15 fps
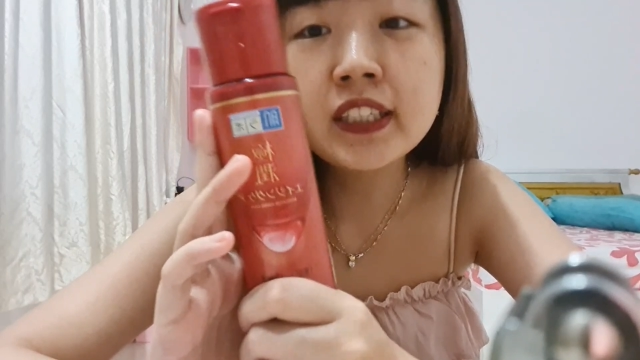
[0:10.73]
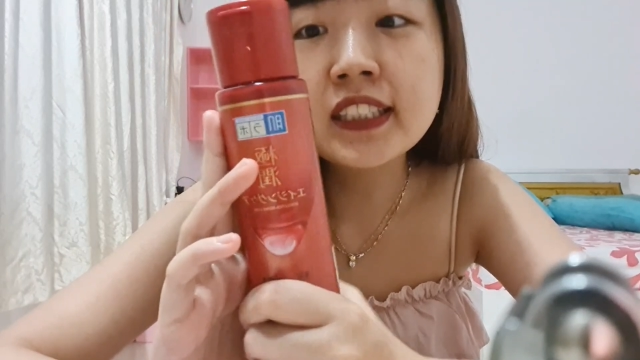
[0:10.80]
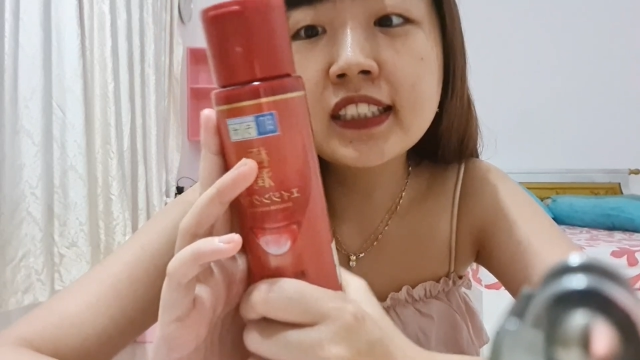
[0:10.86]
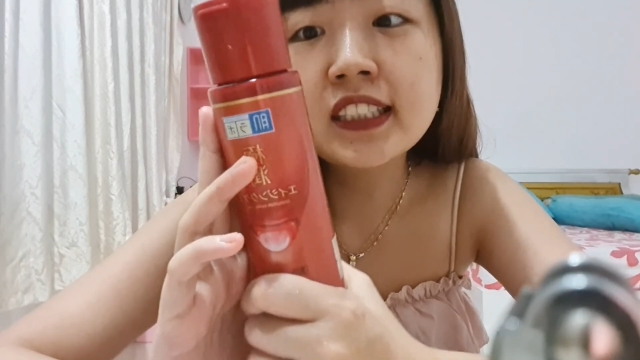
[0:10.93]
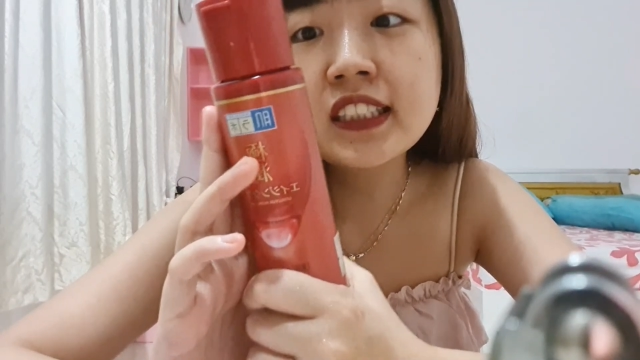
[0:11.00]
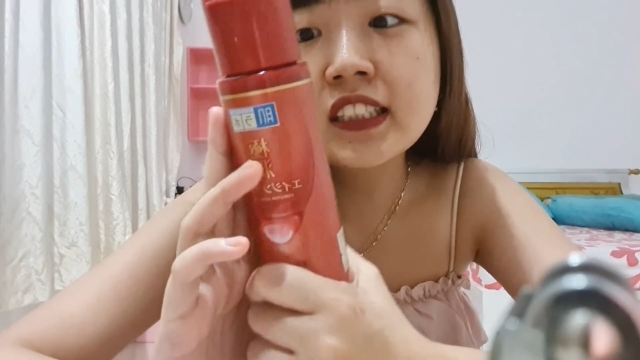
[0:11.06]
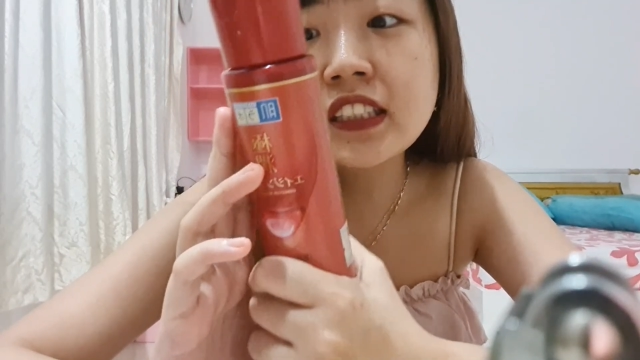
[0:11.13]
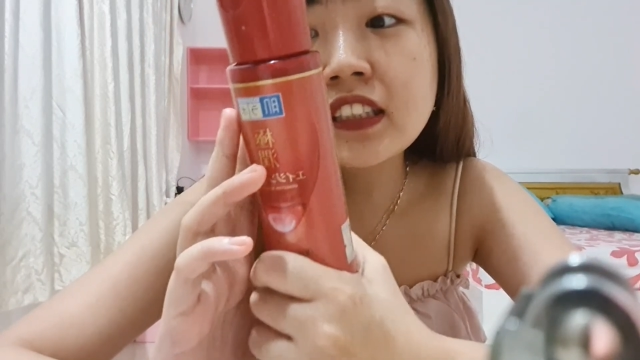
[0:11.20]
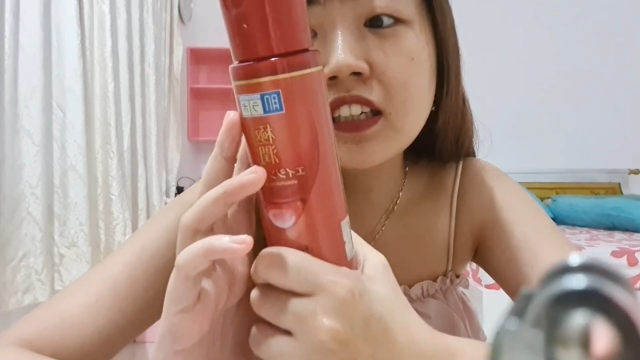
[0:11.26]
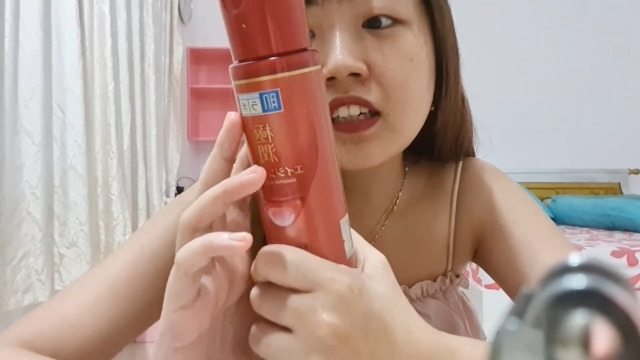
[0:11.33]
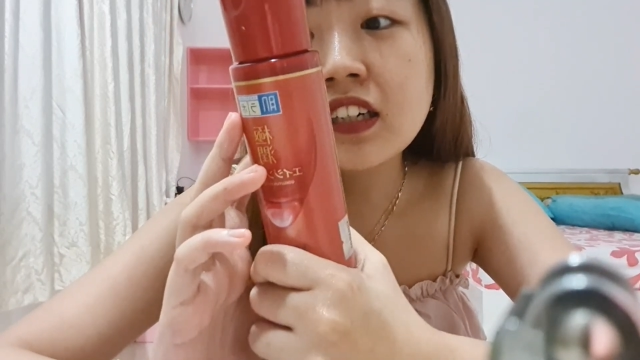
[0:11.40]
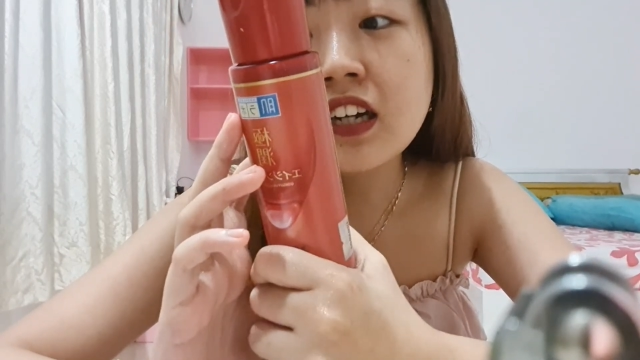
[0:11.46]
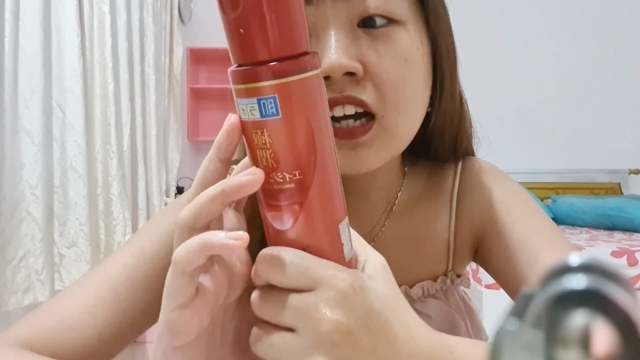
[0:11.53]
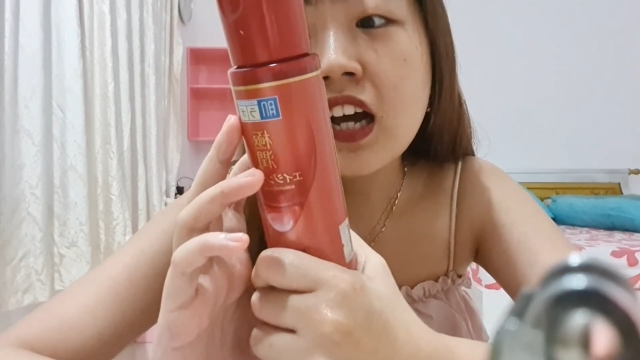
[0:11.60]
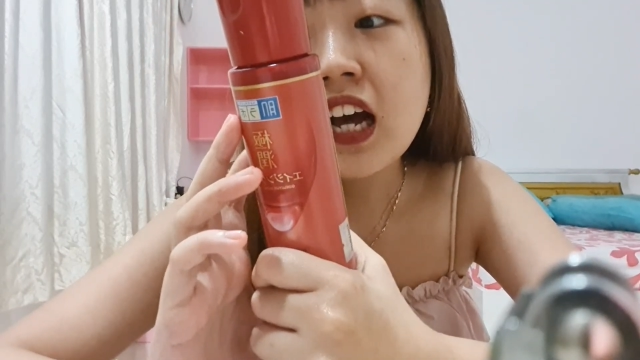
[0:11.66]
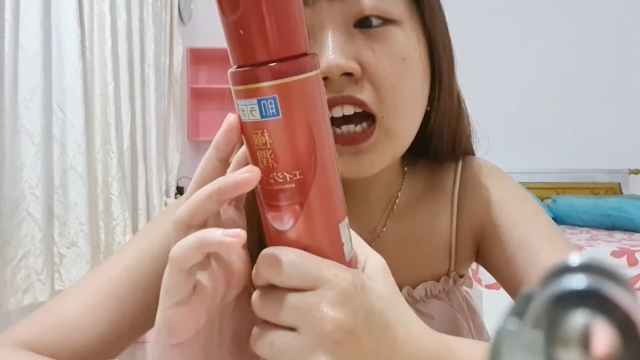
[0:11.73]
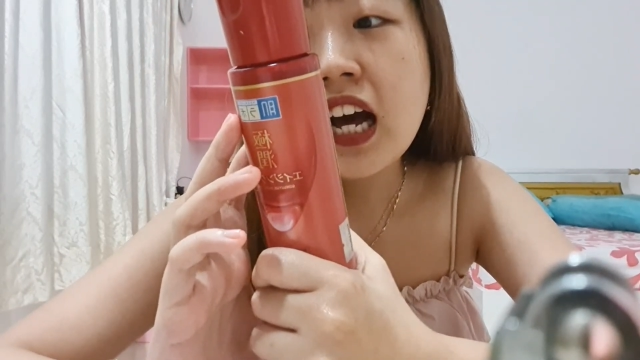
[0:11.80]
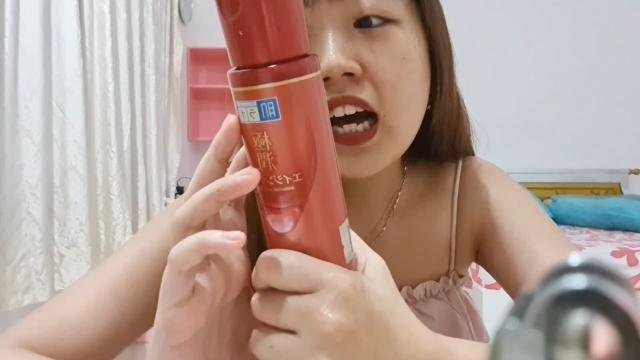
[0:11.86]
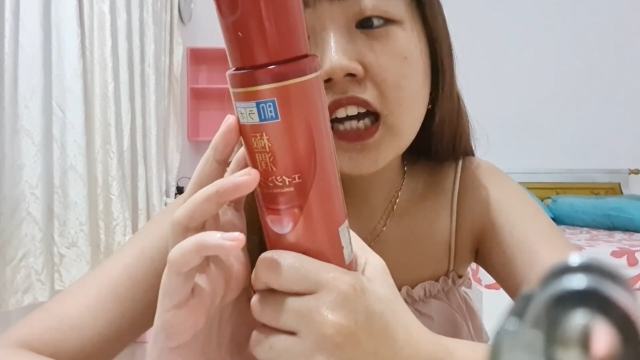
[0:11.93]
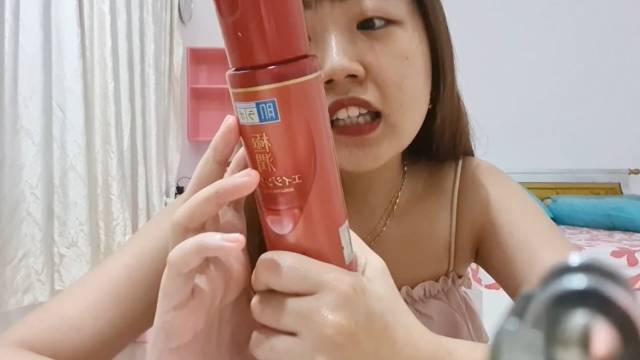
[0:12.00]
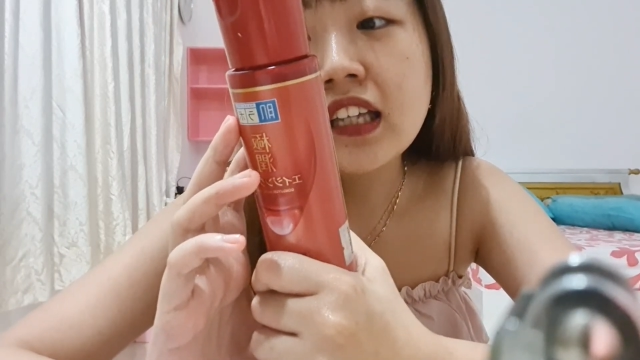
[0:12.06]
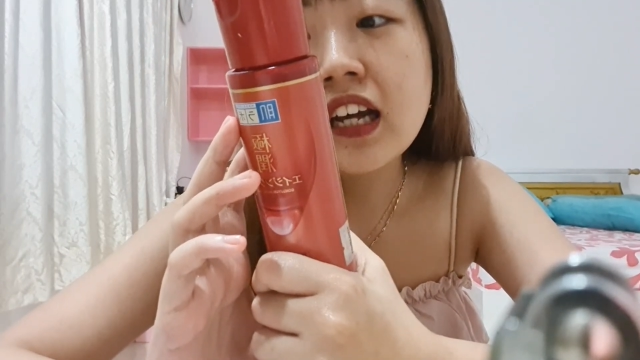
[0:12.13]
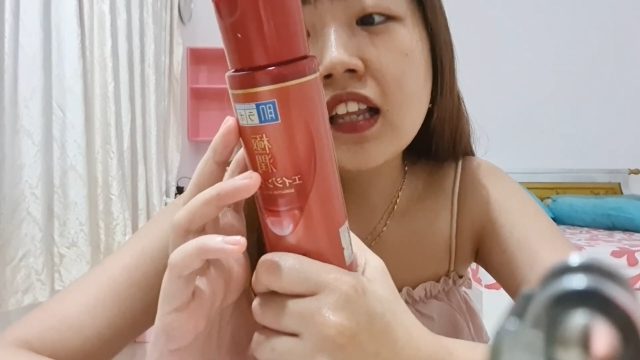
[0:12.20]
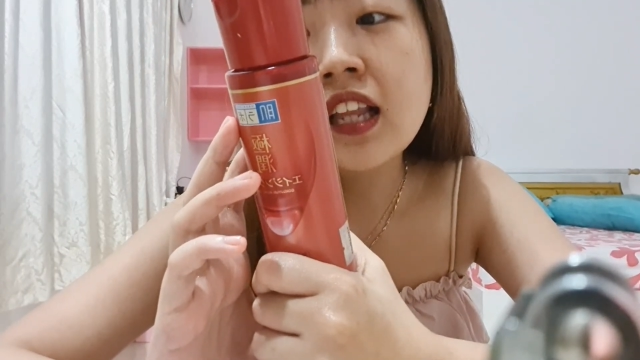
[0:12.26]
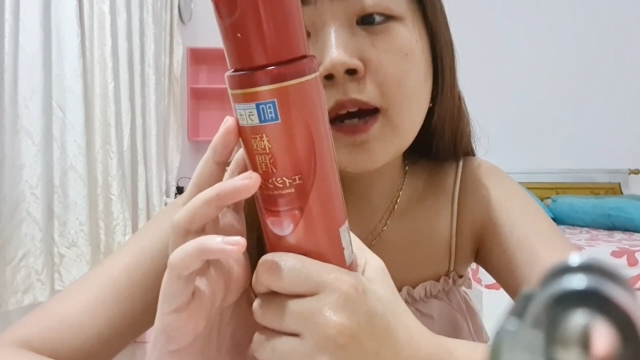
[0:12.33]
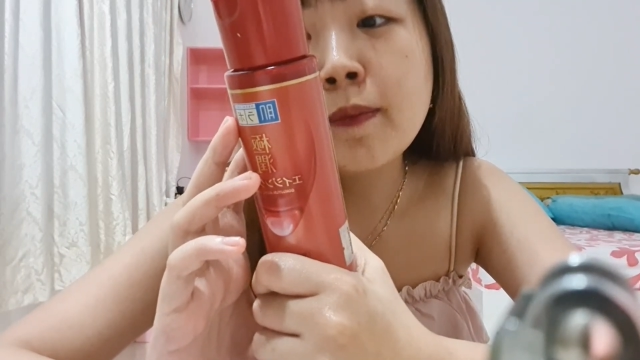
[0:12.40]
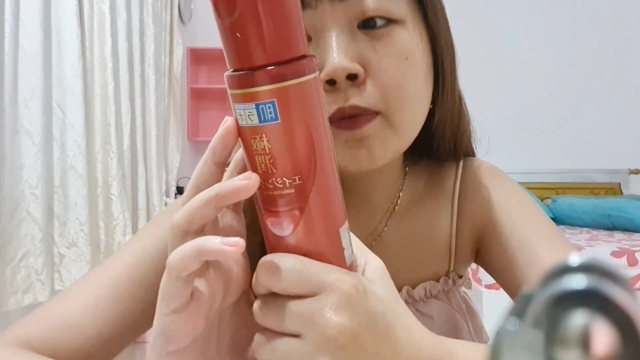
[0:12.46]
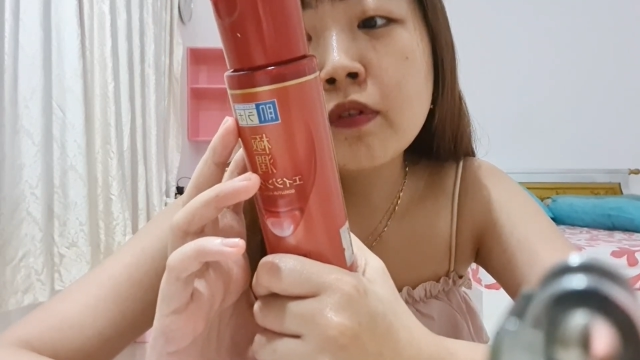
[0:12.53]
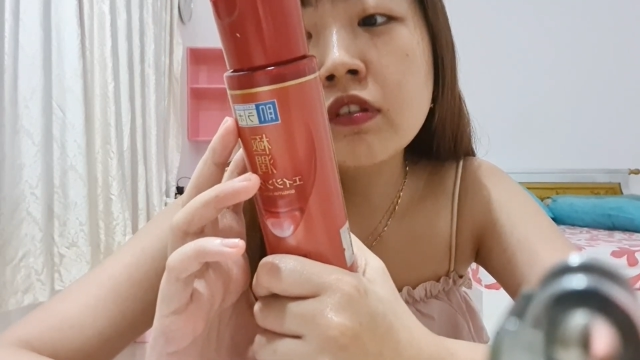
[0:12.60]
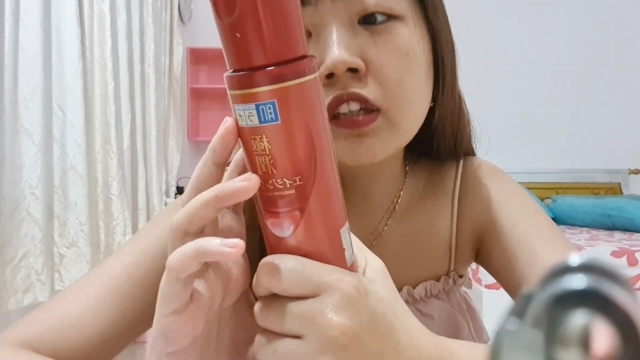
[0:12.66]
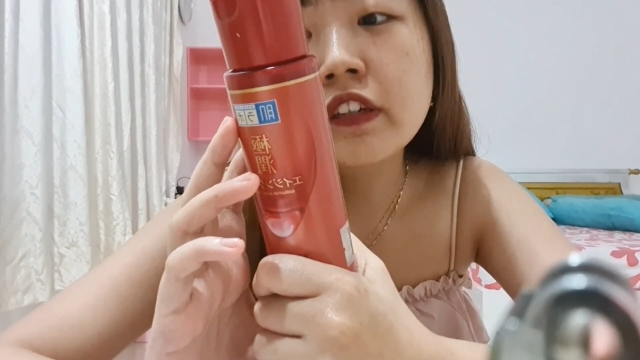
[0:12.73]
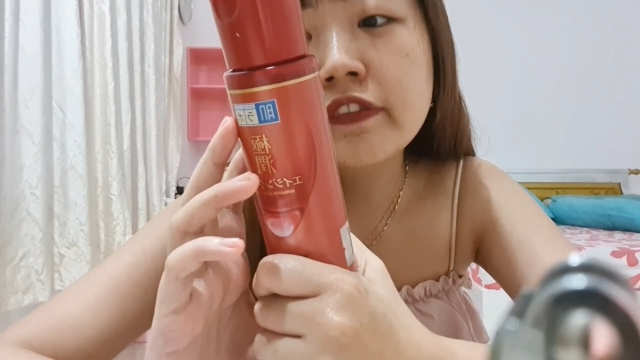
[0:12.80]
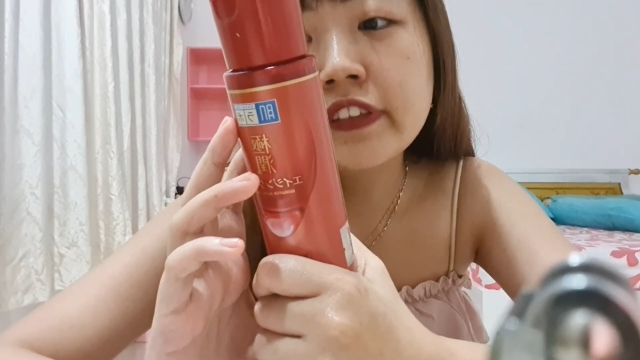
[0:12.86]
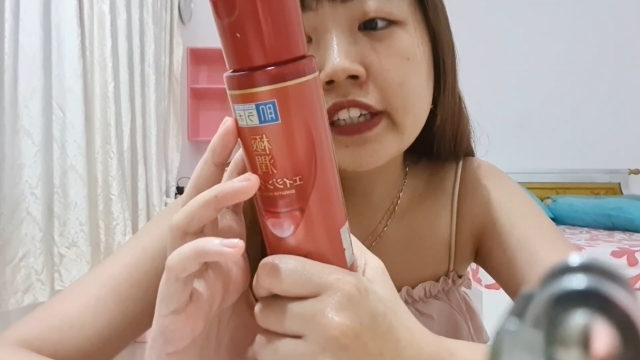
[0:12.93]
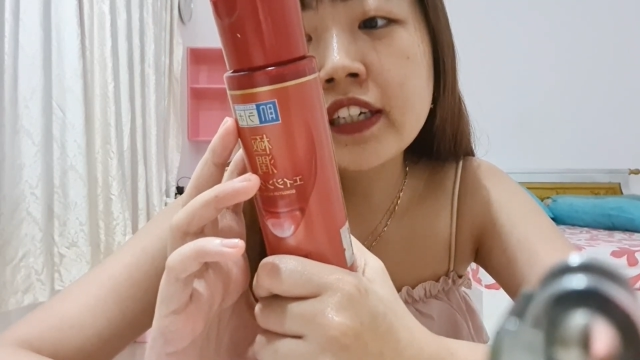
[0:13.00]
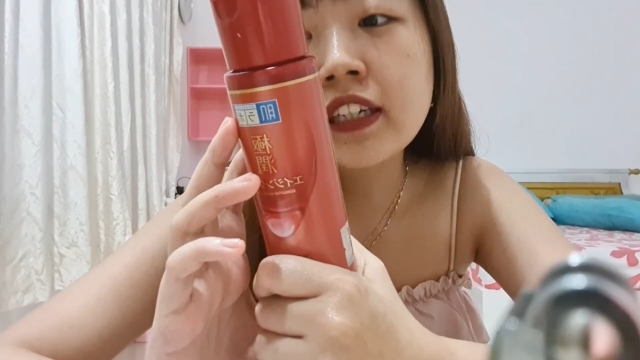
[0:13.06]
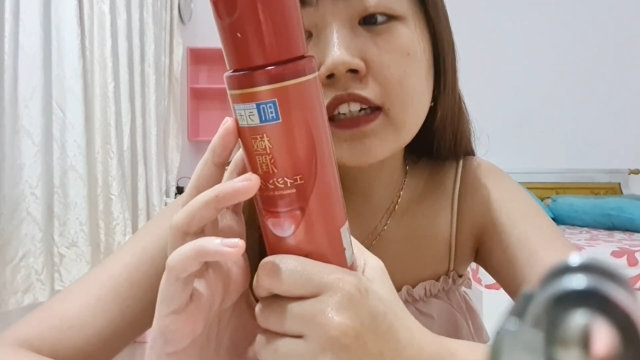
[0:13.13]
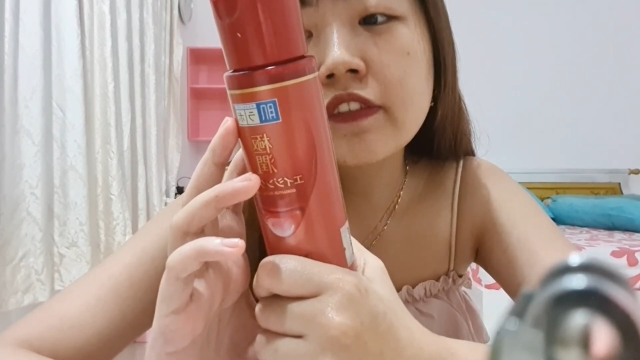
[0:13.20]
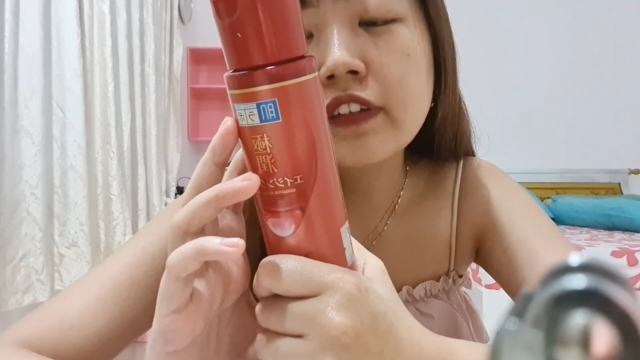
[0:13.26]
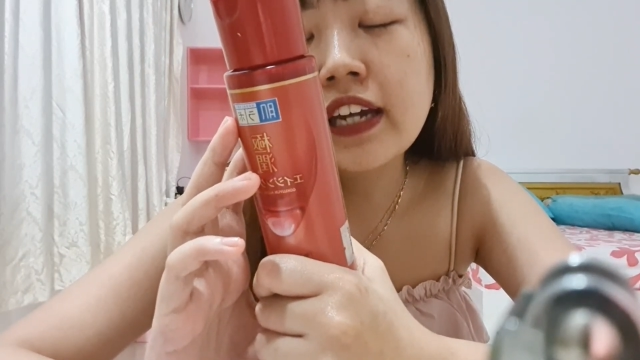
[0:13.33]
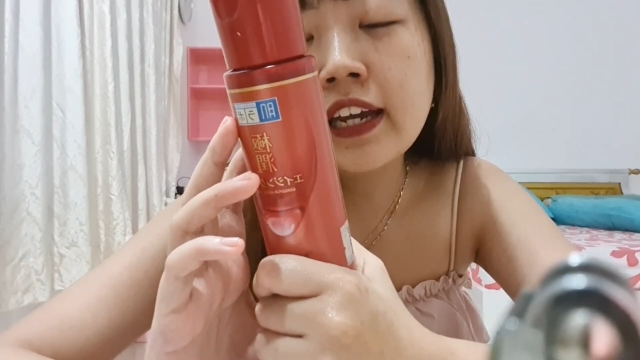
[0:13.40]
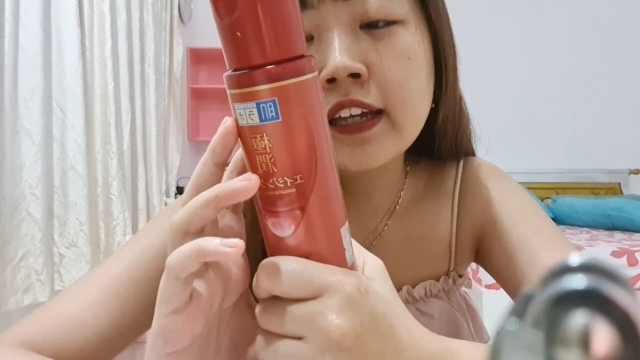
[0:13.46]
This is the Hada Labo lifting